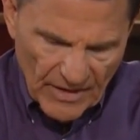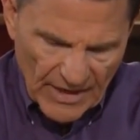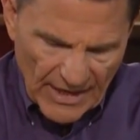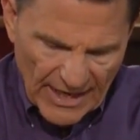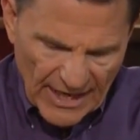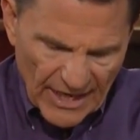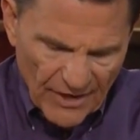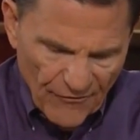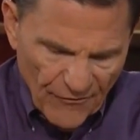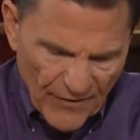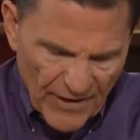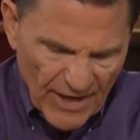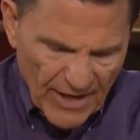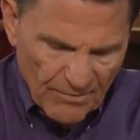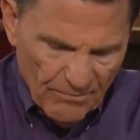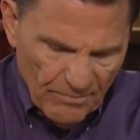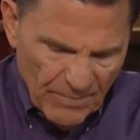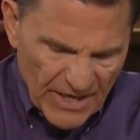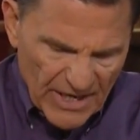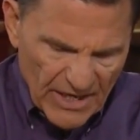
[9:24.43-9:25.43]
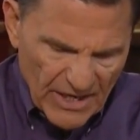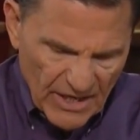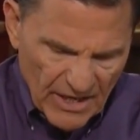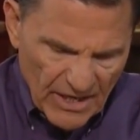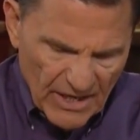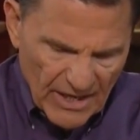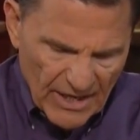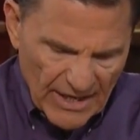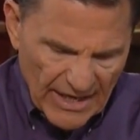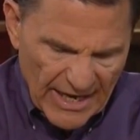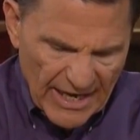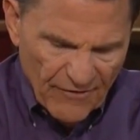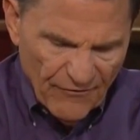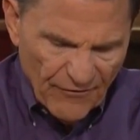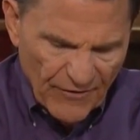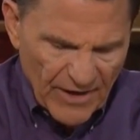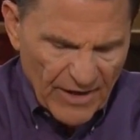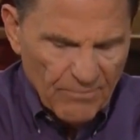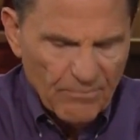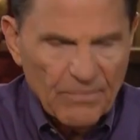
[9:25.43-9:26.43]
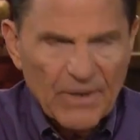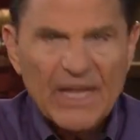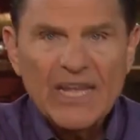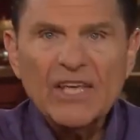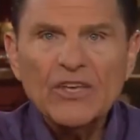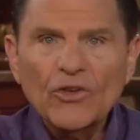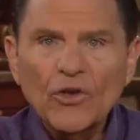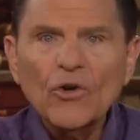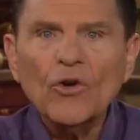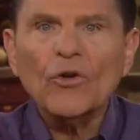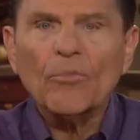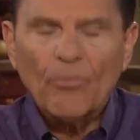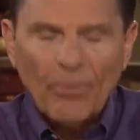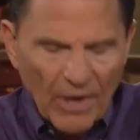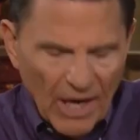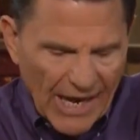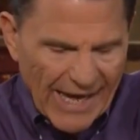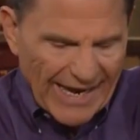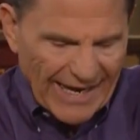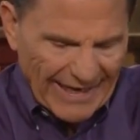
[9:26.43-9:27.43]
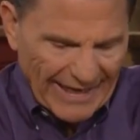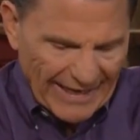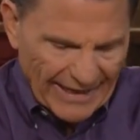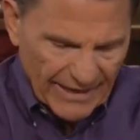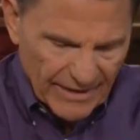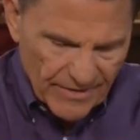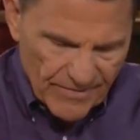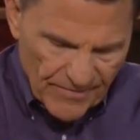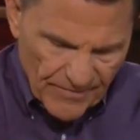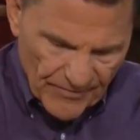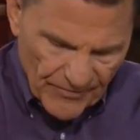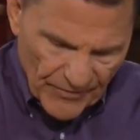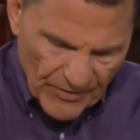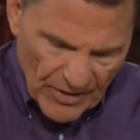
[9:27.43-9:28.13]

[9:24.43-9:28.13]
If it be, if it be your plan